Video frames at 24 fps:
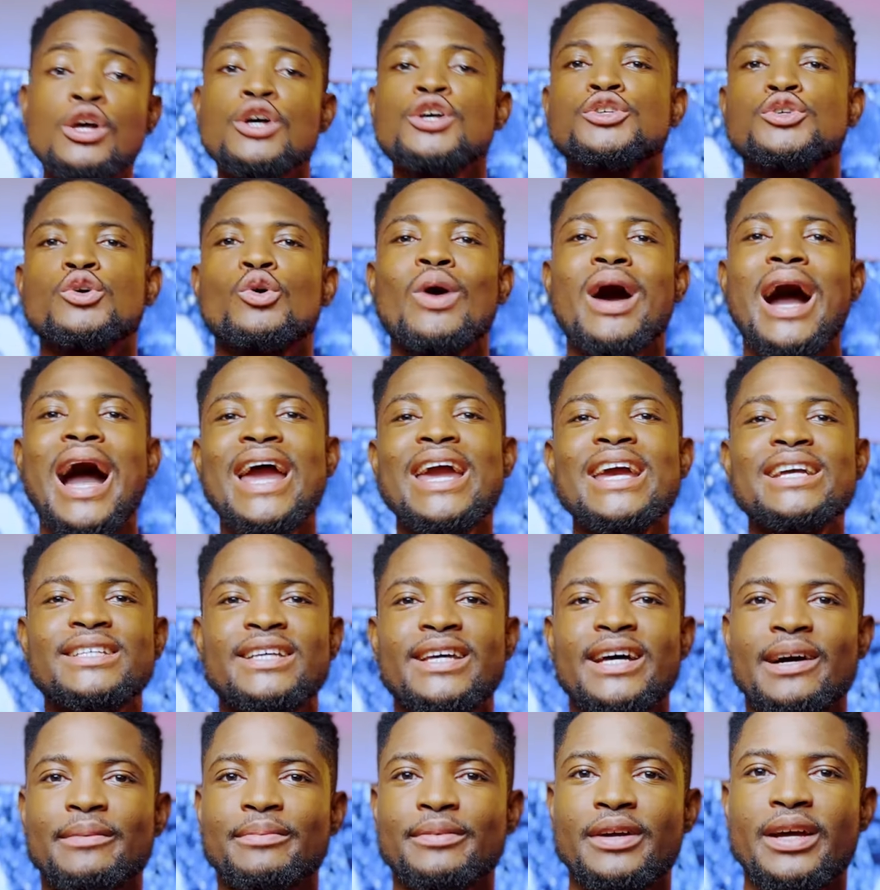So I hit her
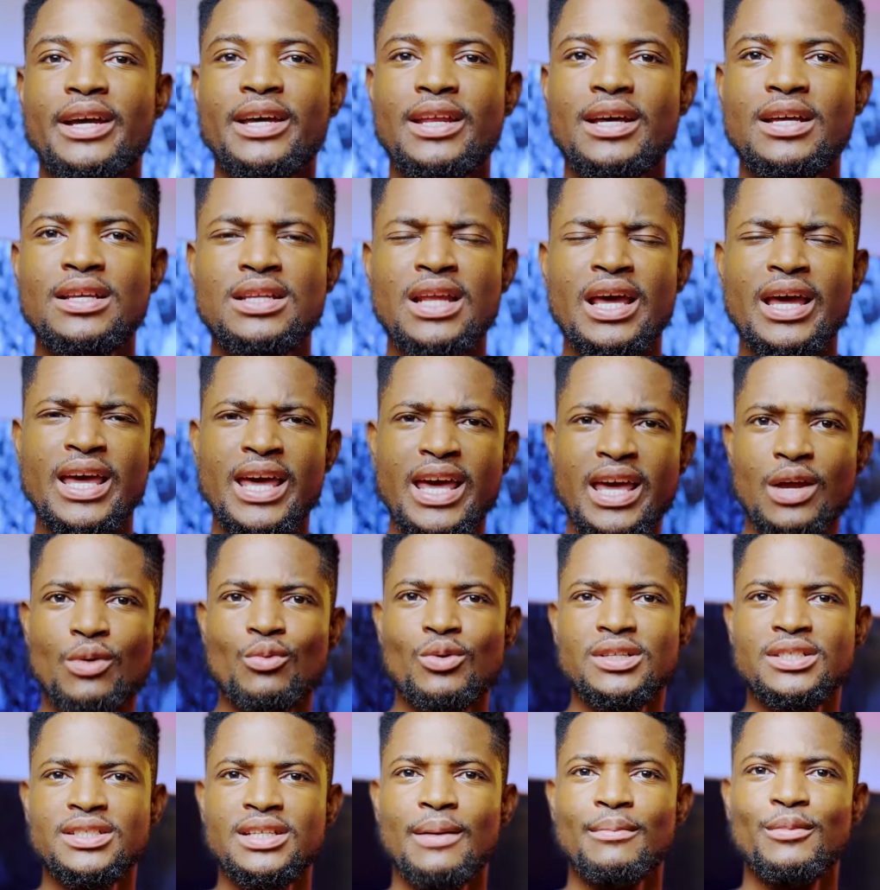up. And I'm like, hey,
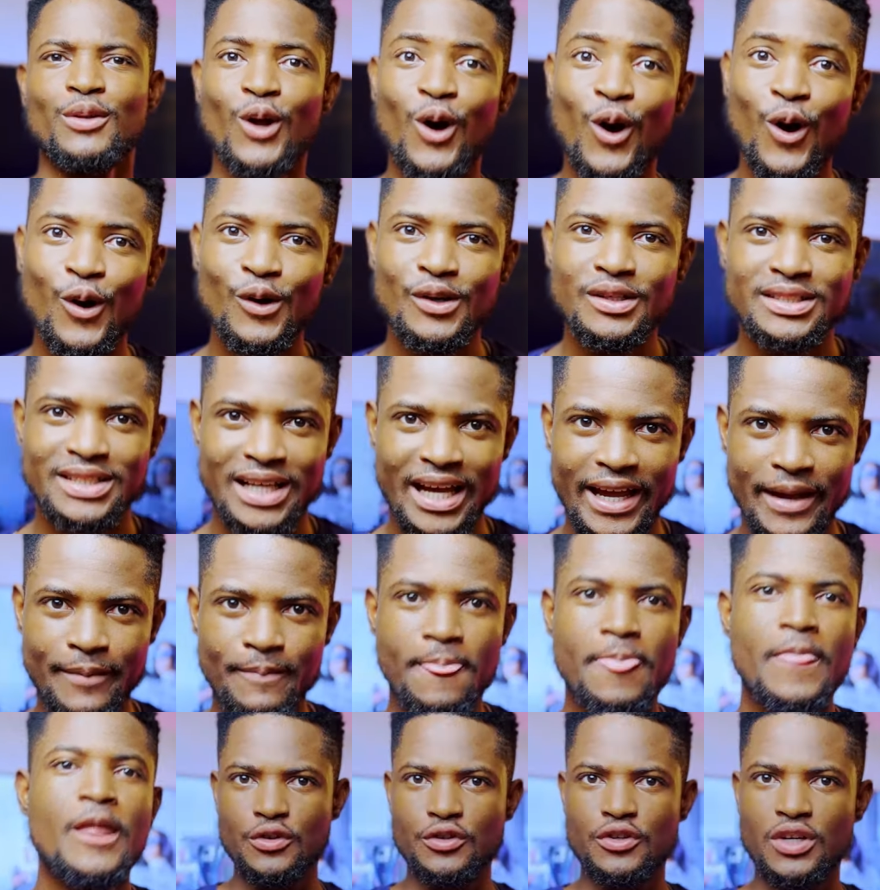what's up? Long time.
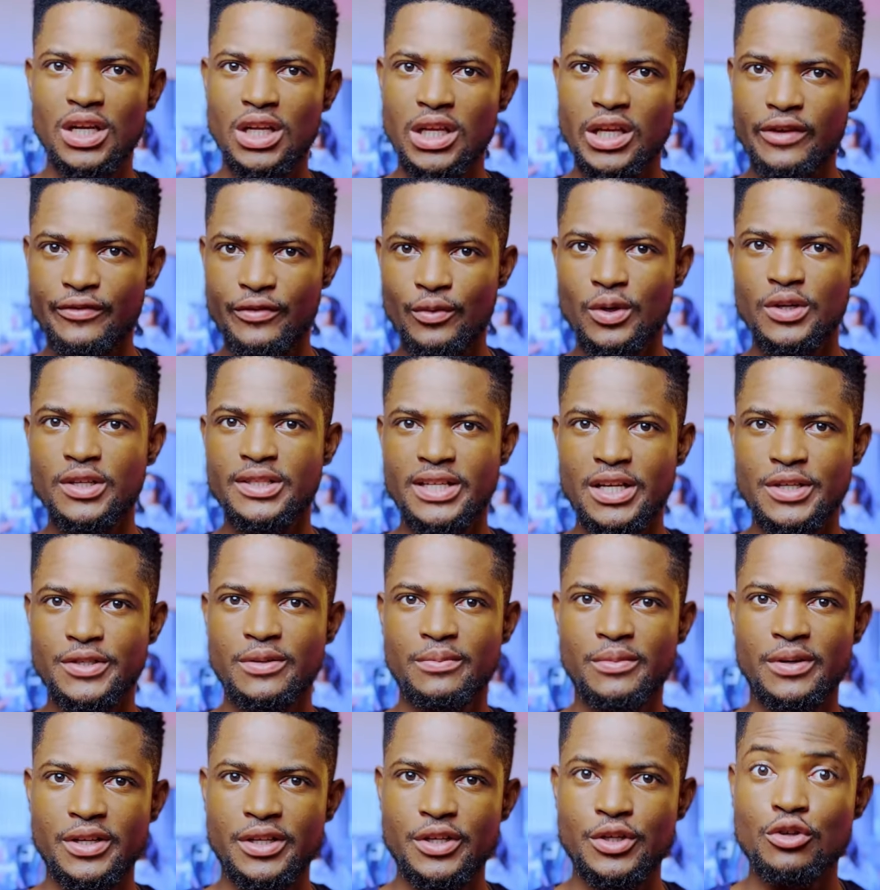Usually, if you want to text
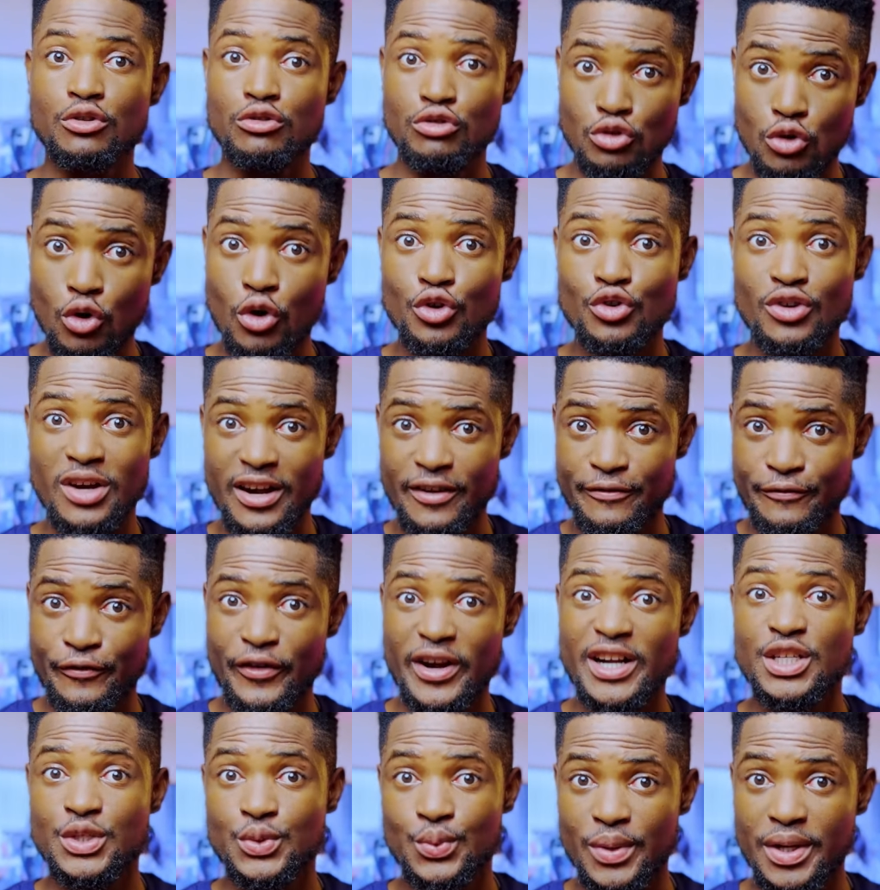somebody you know you are
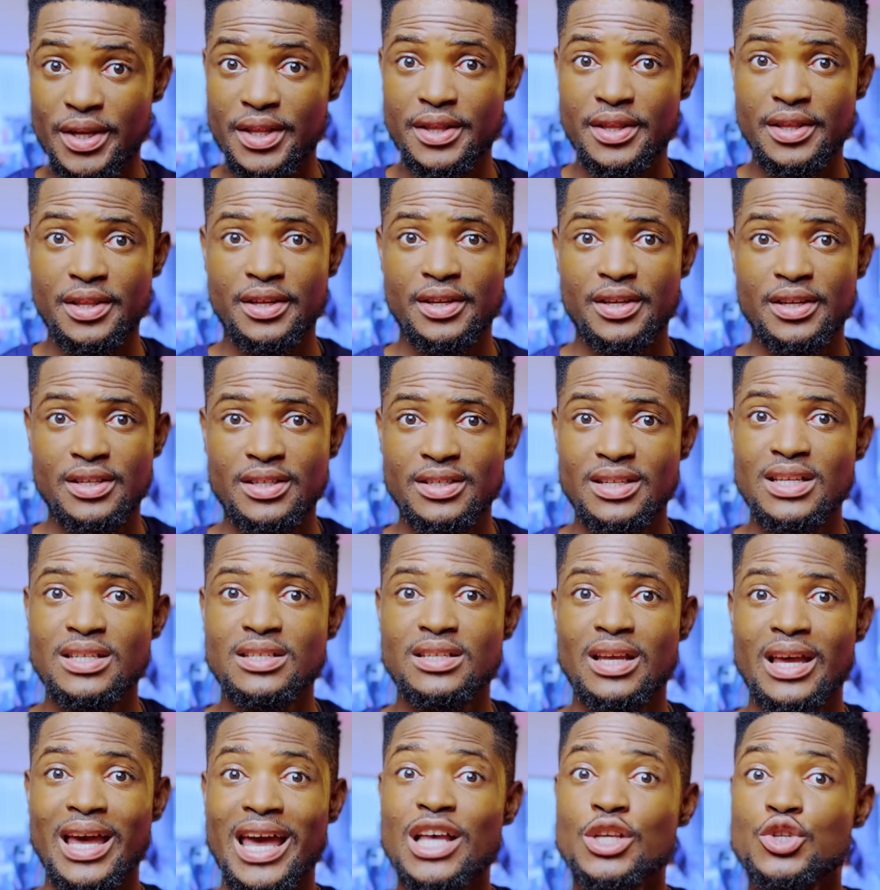friends with, it's
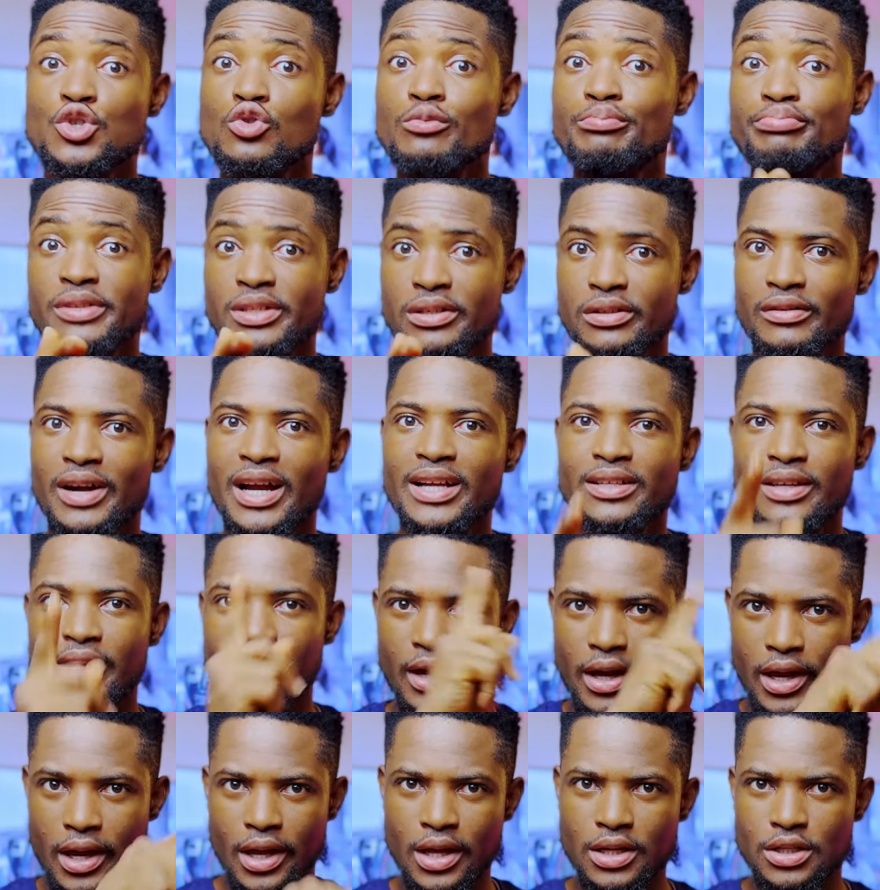just S-U-P, right?
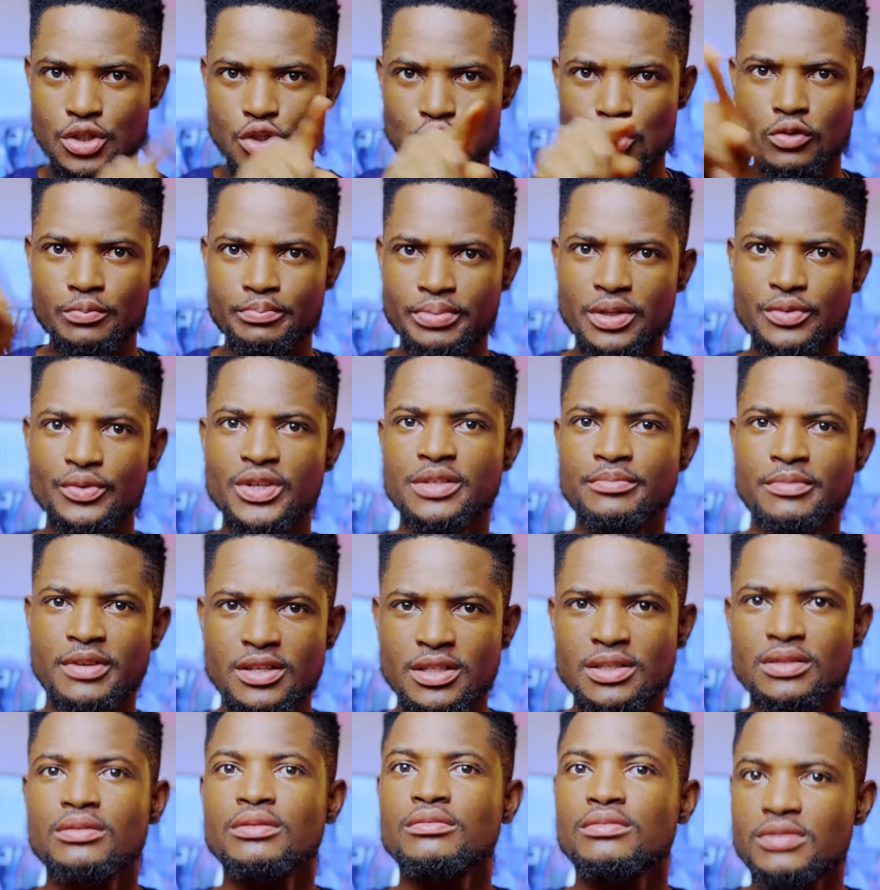S-U-P, which
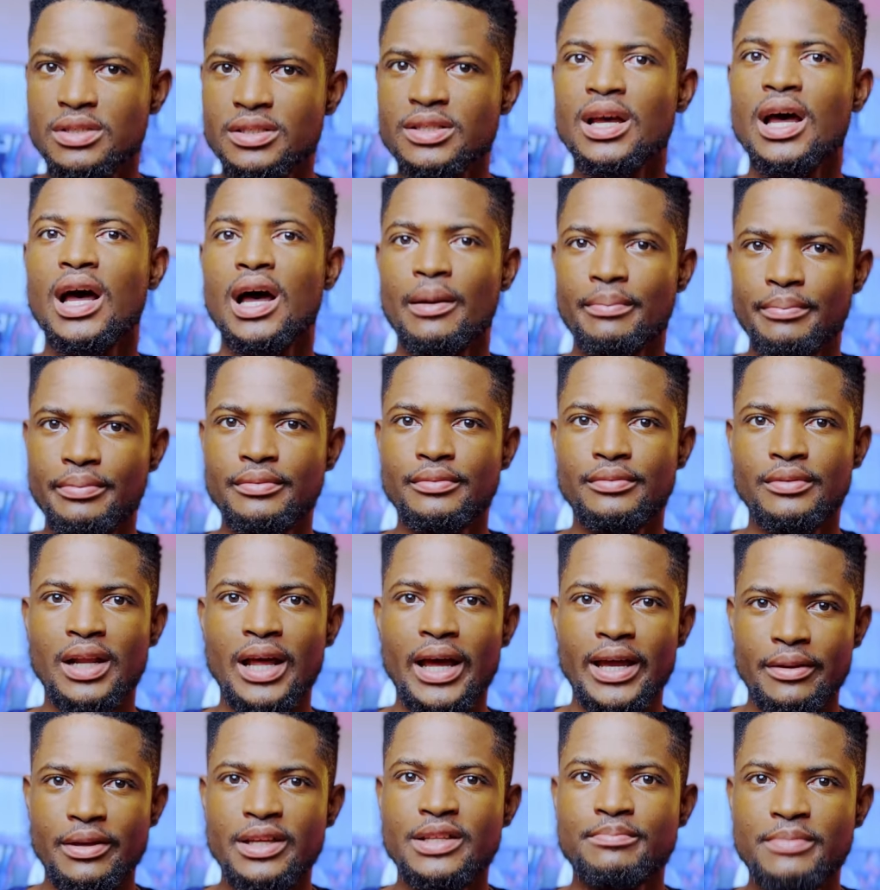means sup.
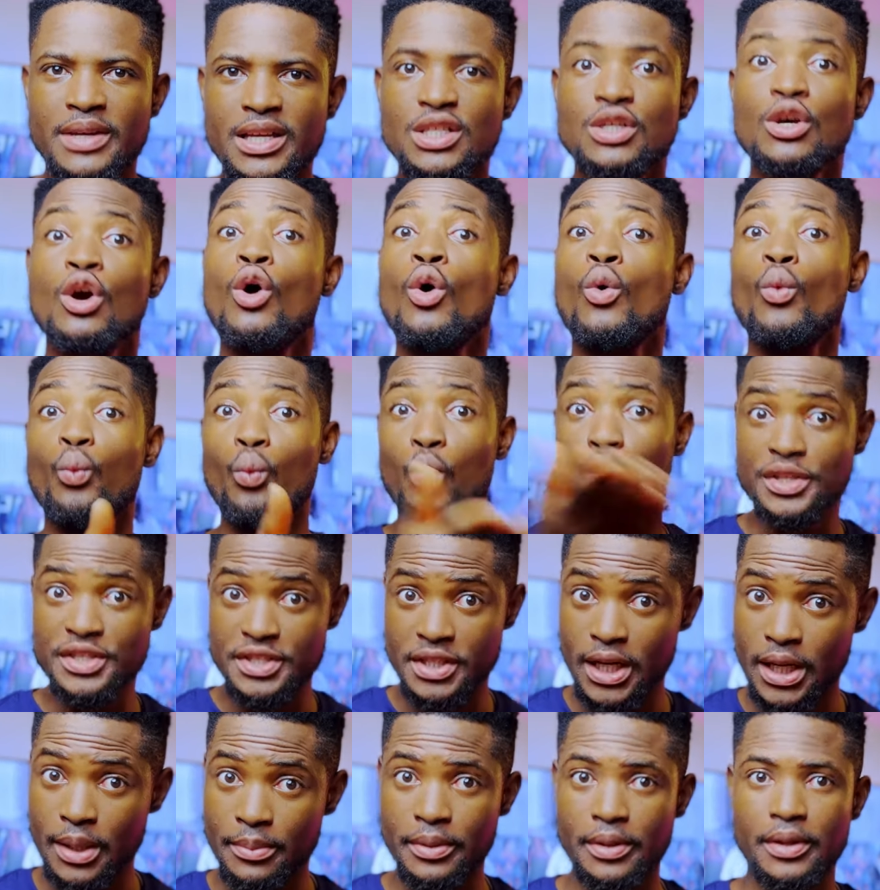Like, it means what's
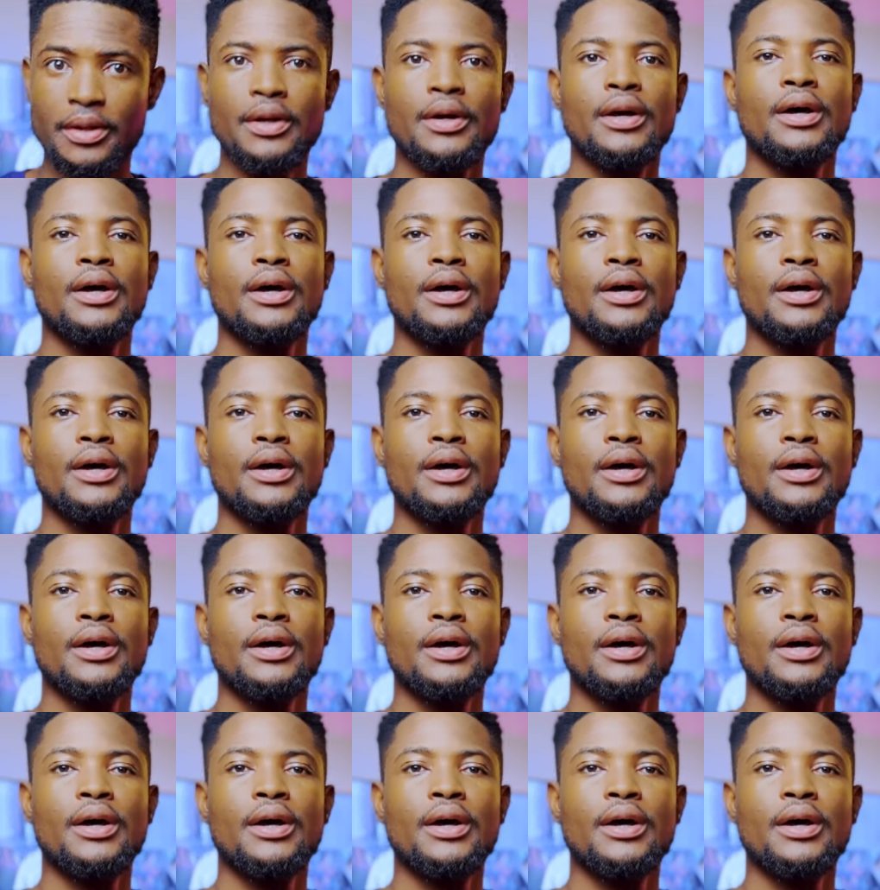up.